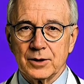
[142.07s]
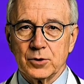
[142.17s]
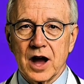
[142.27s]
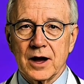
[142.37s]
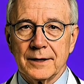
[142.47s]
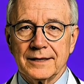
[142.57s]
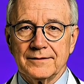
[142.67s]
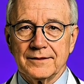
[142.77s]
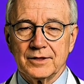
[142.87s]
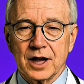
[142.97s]
Because if
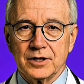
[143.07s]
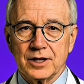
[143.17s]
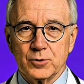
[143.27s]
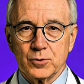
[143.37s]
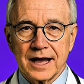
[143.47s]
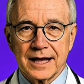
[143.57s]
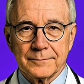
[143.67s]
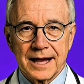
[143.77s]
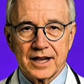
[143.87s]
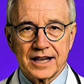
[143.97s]
you want to stay
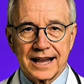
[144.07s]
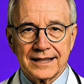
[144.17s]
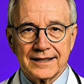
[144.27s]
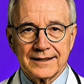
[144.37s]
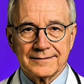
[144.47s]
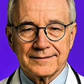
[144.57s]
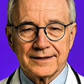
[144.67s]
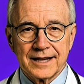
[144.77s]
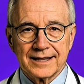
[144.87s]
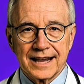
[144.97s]
sharp,
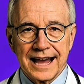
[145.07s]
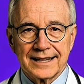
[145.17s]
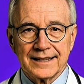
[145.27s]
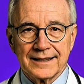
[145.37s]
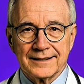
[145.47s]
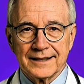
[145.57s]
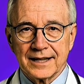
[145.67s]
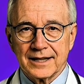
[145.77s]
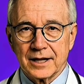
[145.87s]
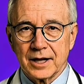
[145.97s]
strong, and
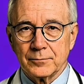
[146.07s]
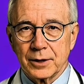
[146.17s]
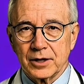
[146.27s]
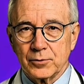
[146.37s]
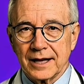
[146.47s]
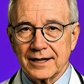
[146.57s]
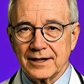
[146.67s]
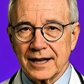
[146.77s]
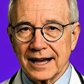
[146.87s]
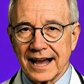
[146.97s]
independent,
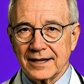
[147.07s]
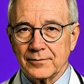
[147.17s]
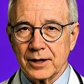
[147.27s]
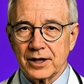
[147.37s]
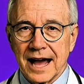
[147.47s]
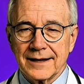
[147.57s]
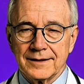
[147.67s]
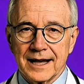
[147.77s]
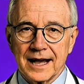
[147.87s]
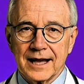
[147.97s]
deep sleep
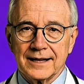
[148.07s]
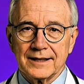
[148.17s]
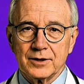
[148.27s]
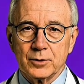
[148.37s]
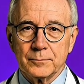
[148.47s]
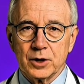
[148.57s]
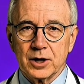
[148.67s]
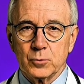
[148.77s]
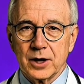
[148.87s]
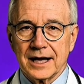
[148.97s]
isn't optional.
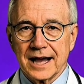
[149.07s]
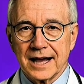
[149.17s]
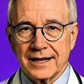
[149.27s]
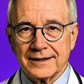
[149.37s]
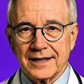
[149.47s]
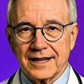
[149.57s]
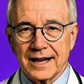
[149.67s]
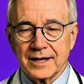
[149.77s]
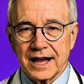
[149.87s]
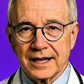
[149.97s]
It's
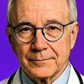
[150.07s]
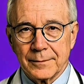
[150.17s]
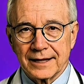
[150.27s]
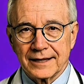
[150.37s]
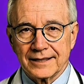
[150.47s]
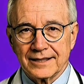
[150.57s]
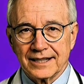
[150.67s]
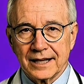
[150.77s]
survival.